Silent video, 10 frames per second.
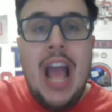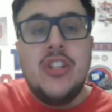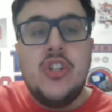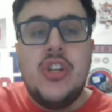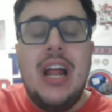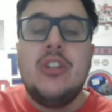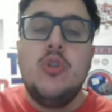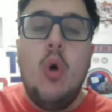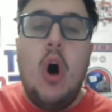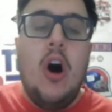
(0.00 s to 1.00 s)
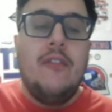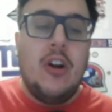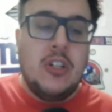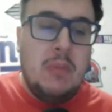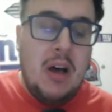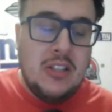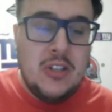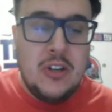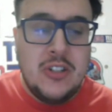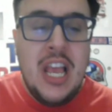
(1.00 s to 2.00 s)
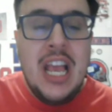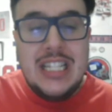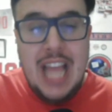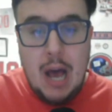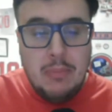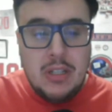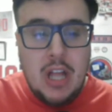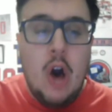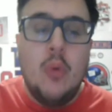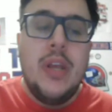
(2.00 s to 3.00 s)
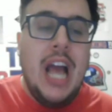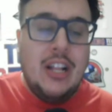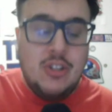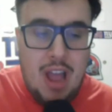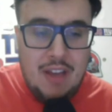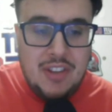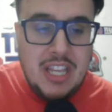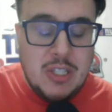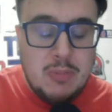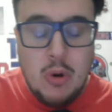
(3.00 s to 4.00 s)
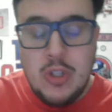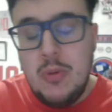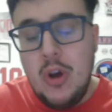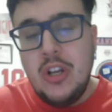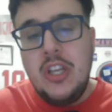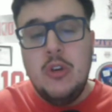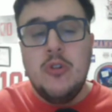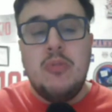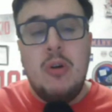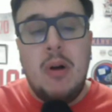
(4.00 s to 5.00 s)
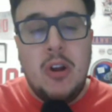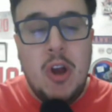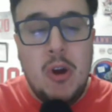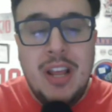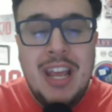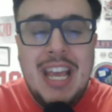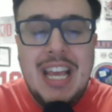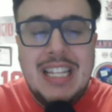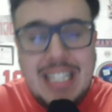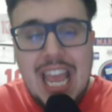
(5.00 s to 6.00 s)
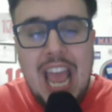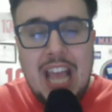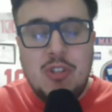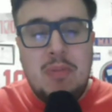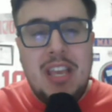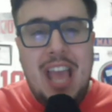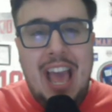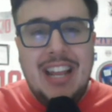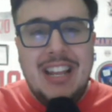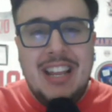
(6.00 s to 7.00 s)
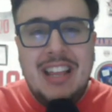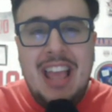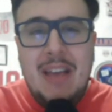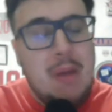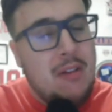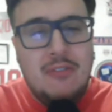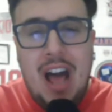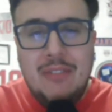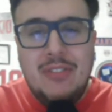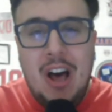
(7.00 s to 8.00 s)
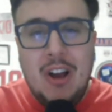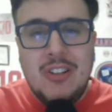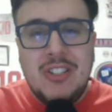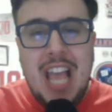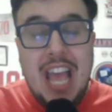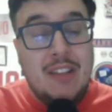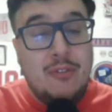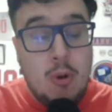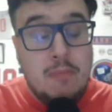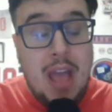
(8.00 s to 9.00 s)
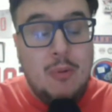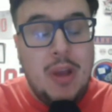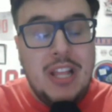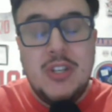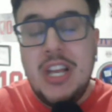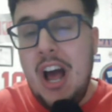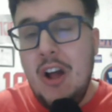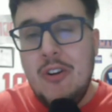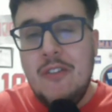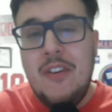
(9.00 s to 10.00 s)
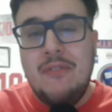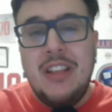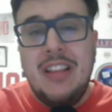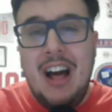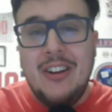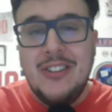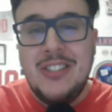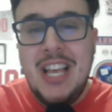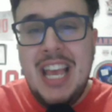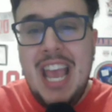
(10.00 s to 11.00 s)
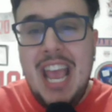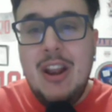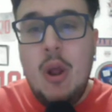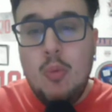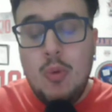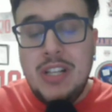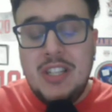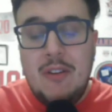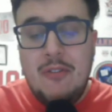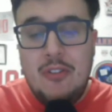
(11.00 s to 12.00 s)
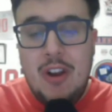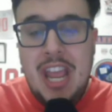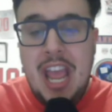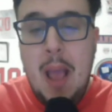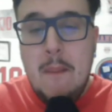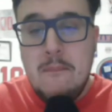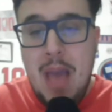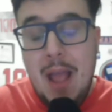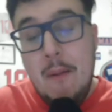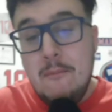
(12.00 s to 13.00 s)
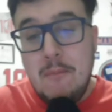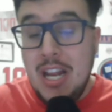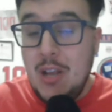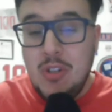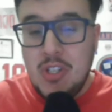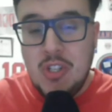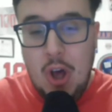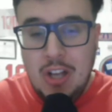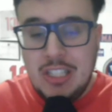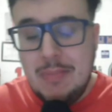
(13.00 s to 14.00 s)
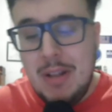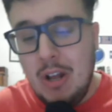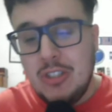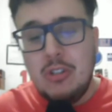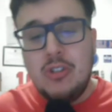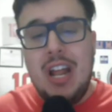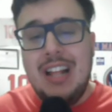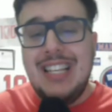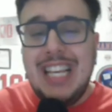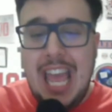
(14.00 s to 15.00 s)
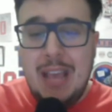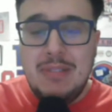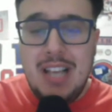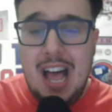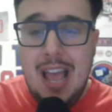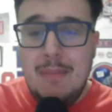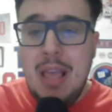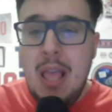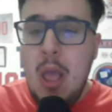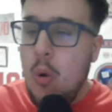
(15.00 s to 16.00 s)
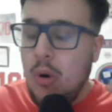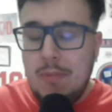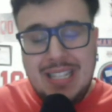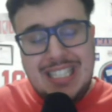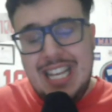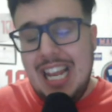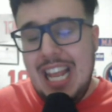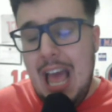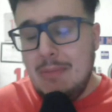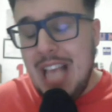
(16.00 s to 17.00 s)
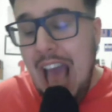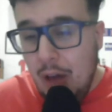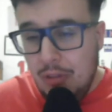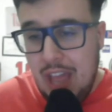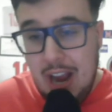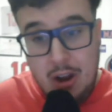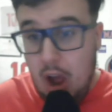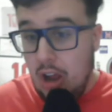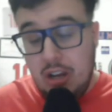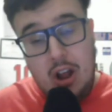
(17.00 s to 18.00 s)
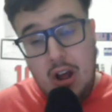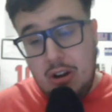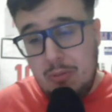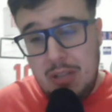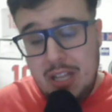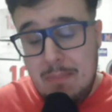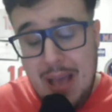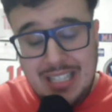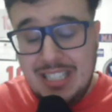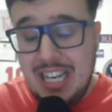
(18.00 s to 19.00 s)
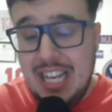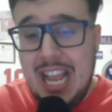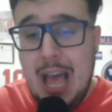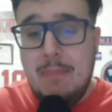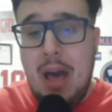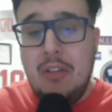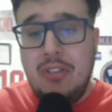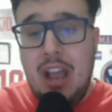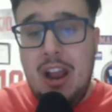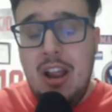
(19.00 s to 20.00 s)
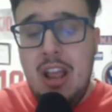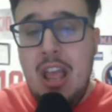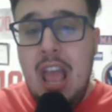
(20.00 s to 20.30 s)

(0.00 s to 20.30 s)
And shout out to all of our sponsors down below. We got DraftKings Sportsbook. Use promo code THPN. Bet $5. And if your bet wins, you get $150 in risk-free bet money, which is awesome. And also shout out to Game Time, one of the best ticketing apps out there, arguably the best ticketing app out there.